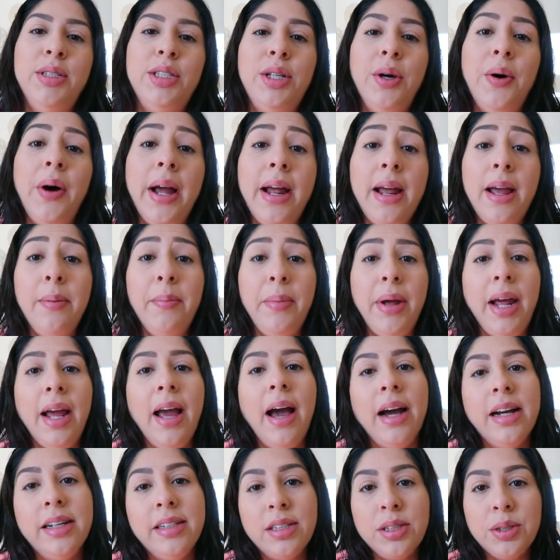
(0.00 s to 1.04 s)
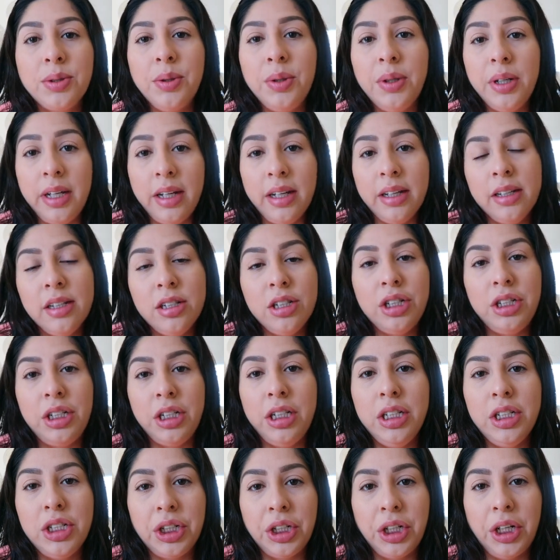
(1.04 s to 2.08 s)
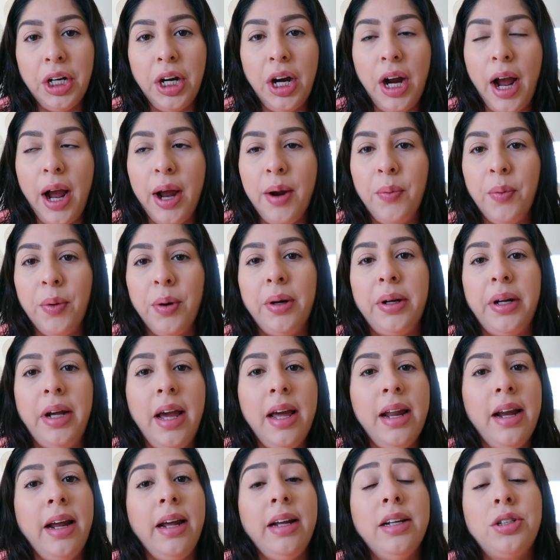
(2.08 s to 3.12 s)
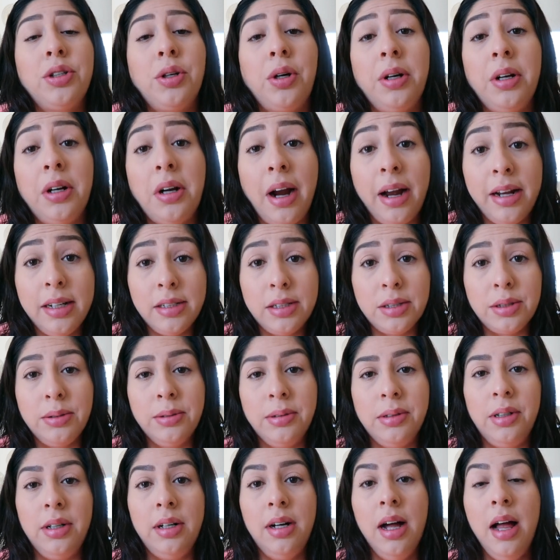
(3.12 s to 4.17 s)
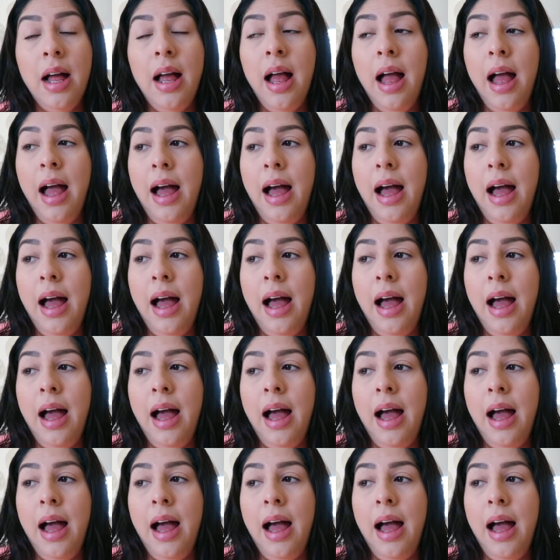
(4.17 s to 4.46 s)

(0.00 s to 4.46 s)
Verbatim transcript: so i am a high school english teacher i work at a charter high school